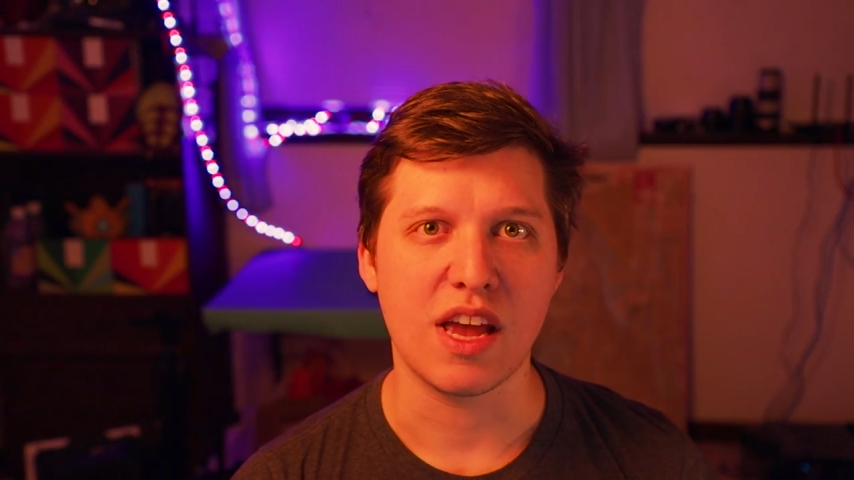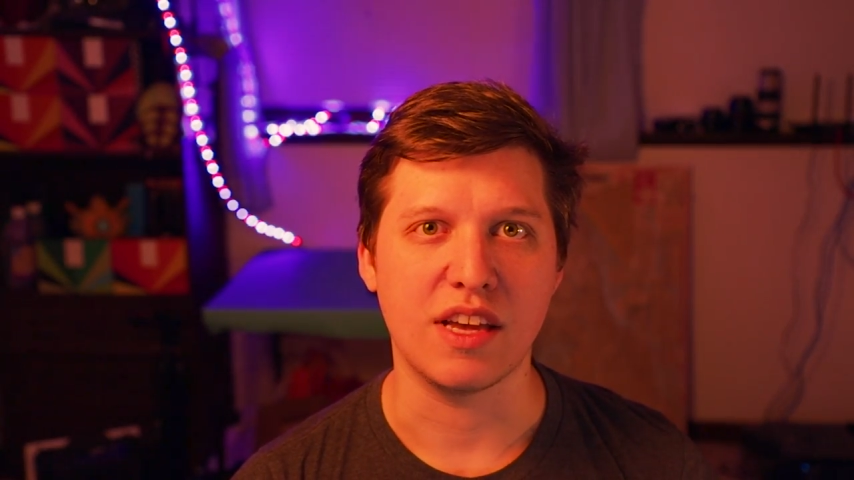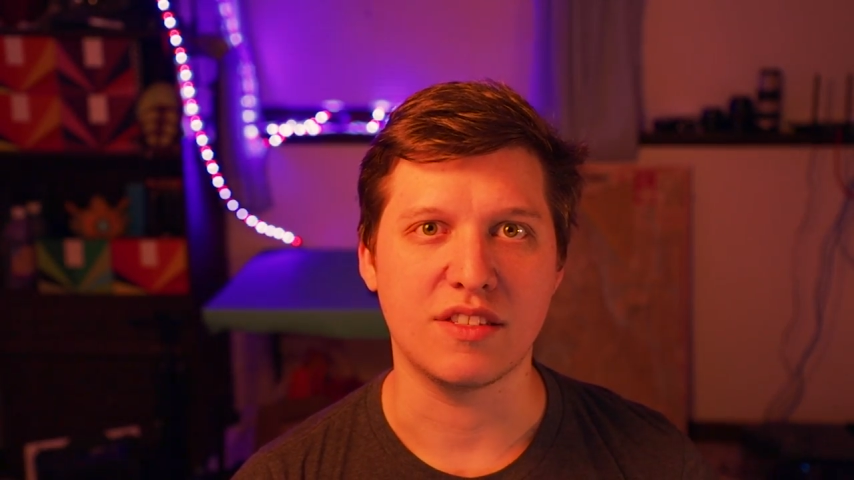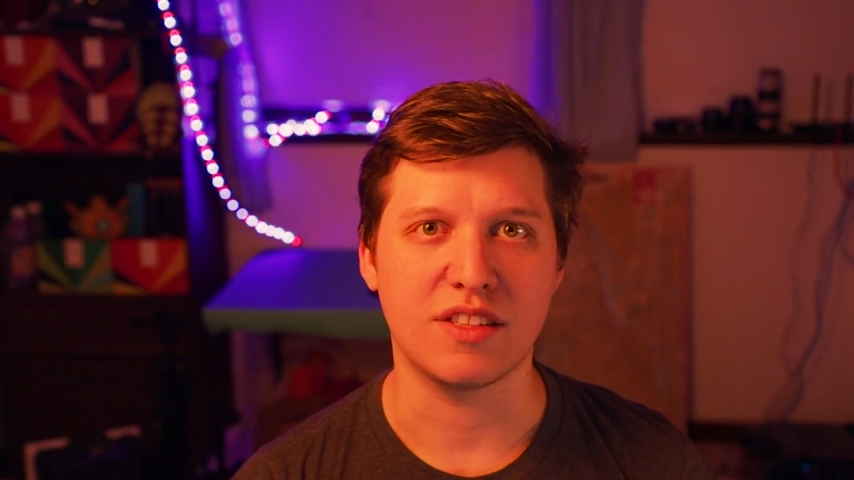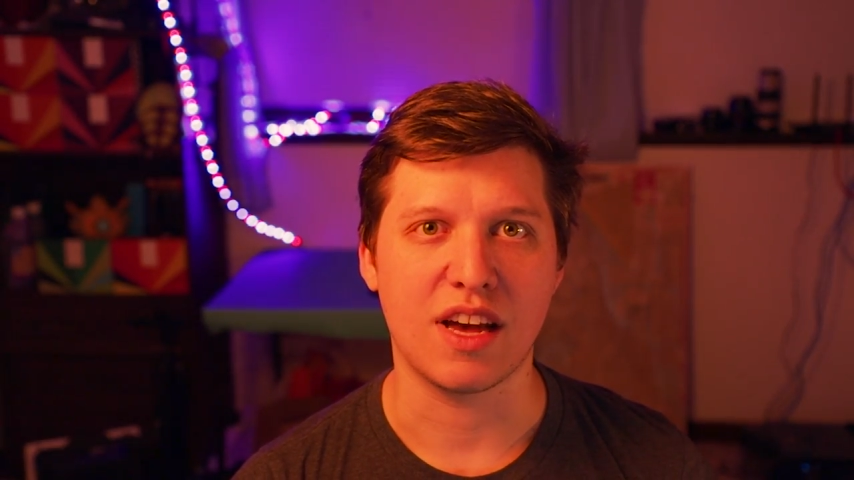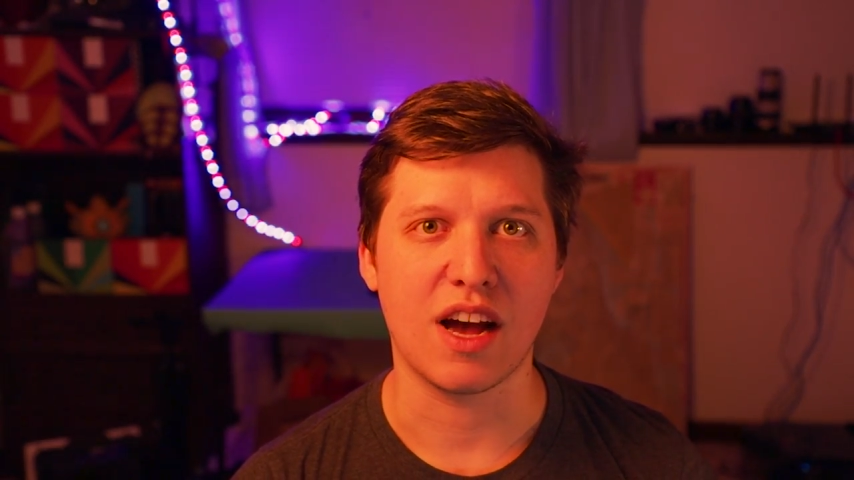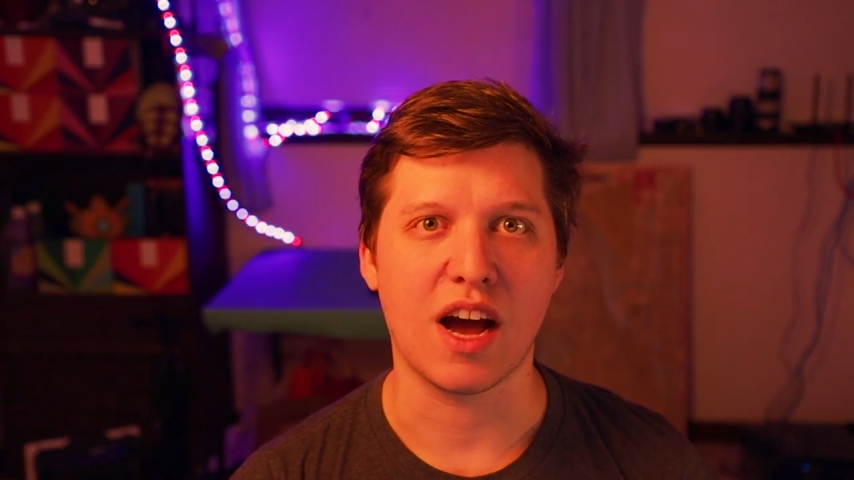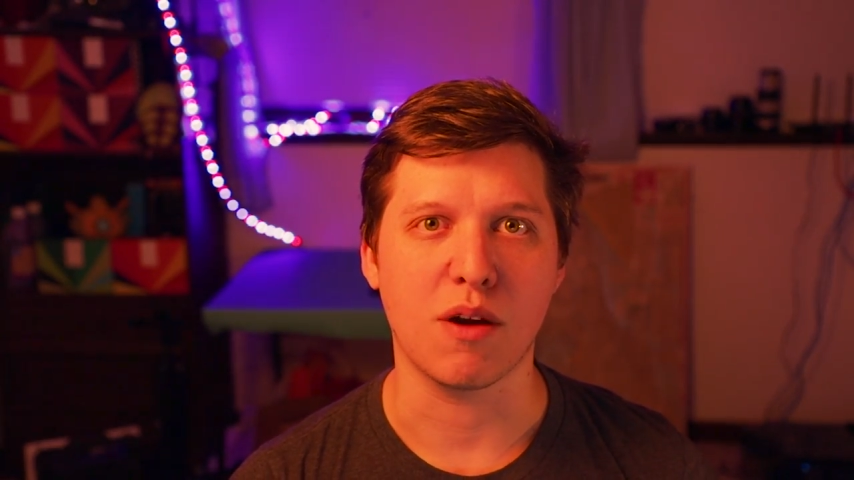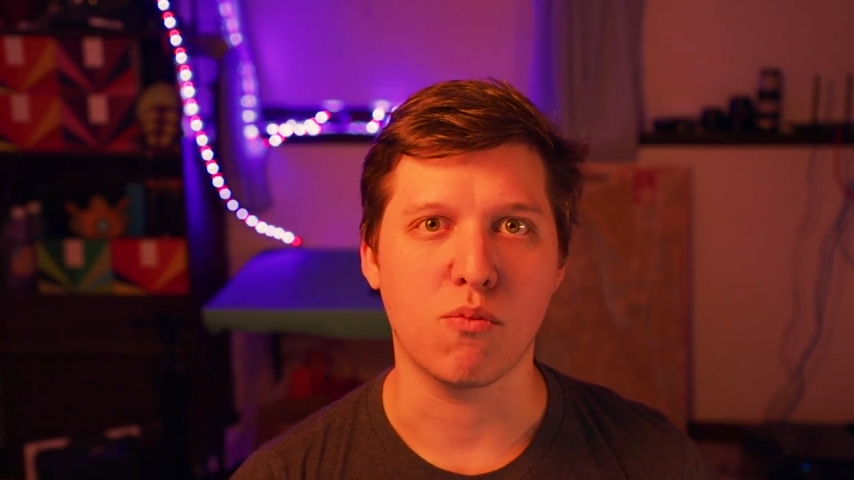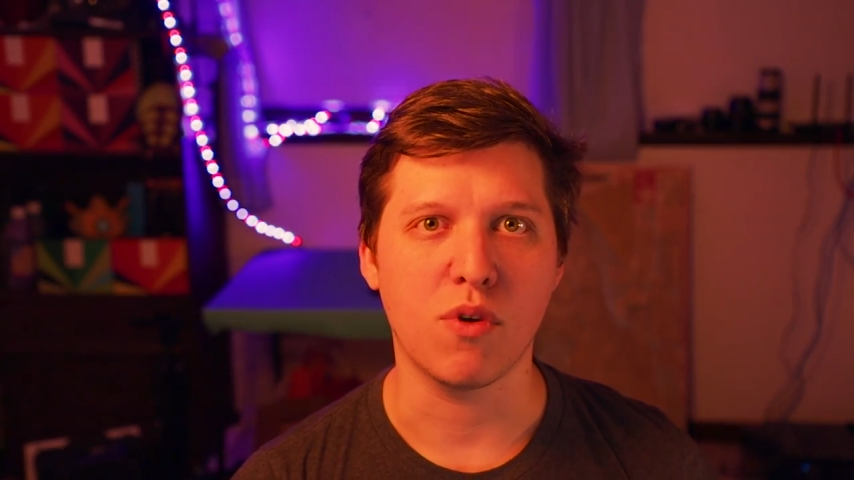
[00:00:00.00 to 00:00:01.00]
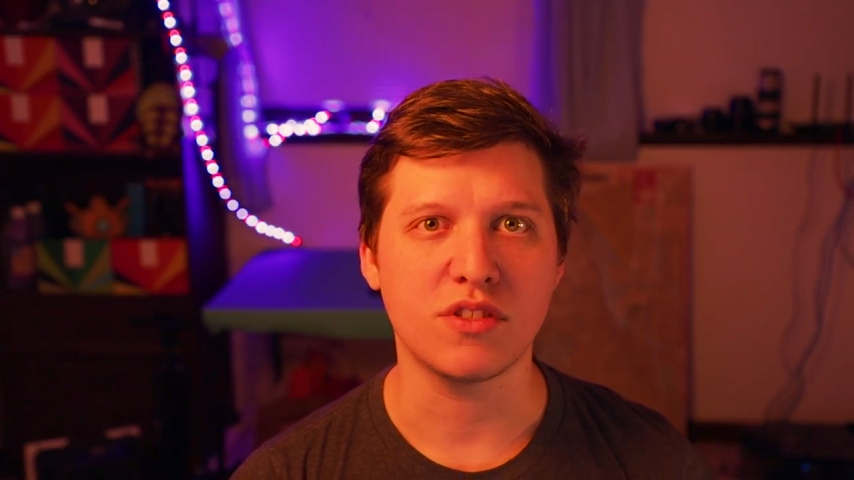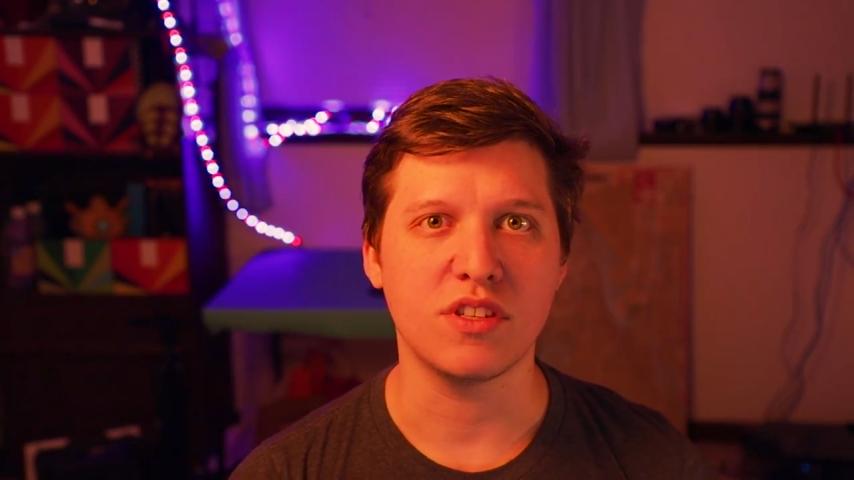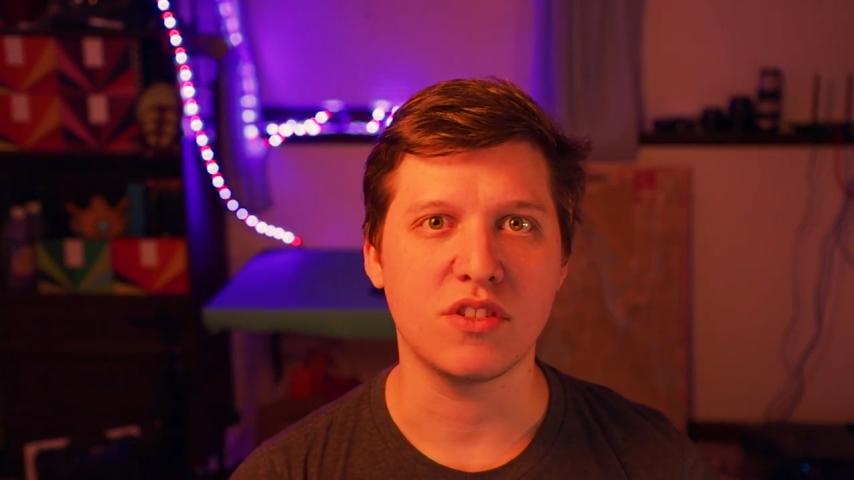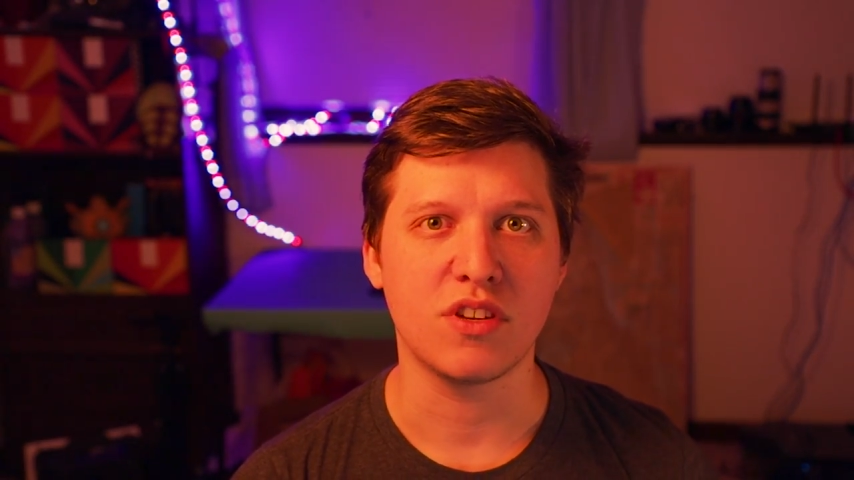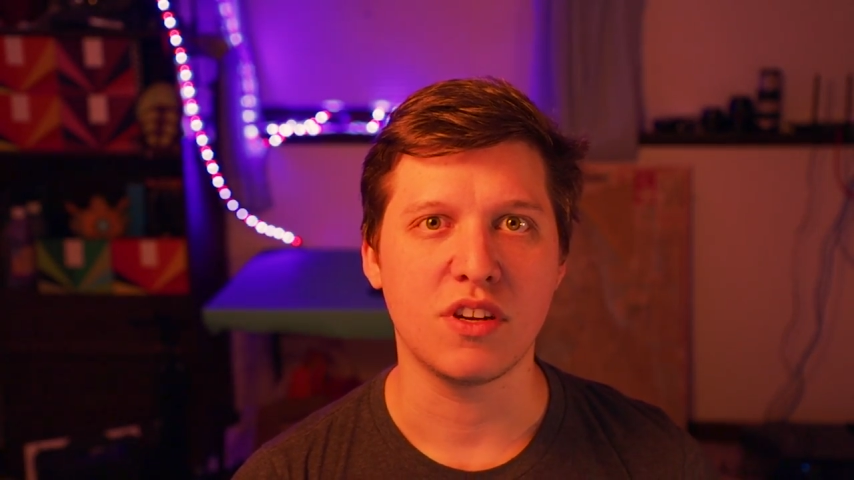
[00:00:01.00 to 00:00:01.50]
is that I
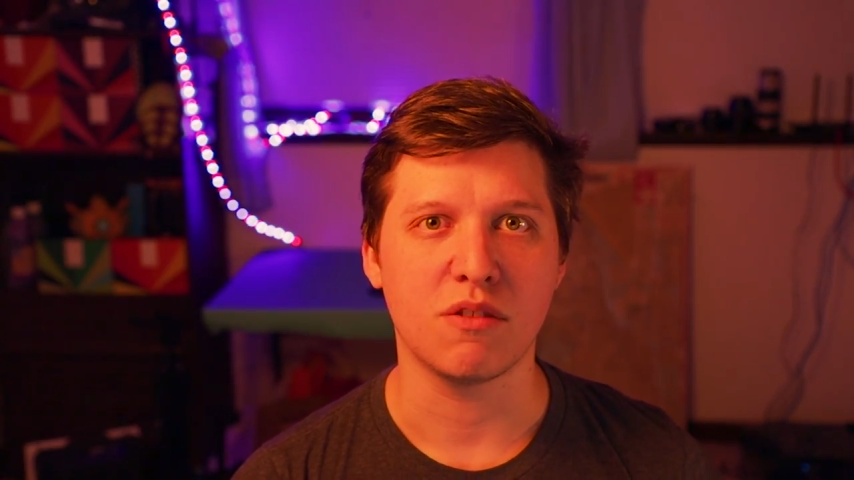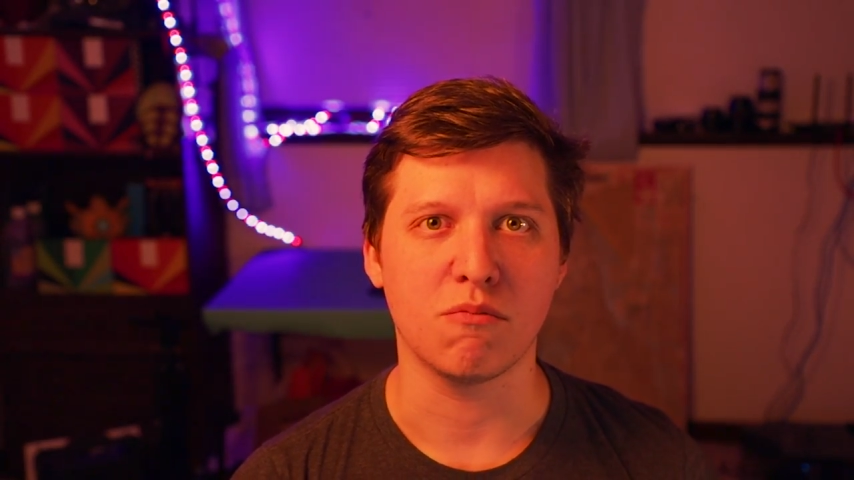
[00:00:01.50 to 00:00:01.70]
wasn't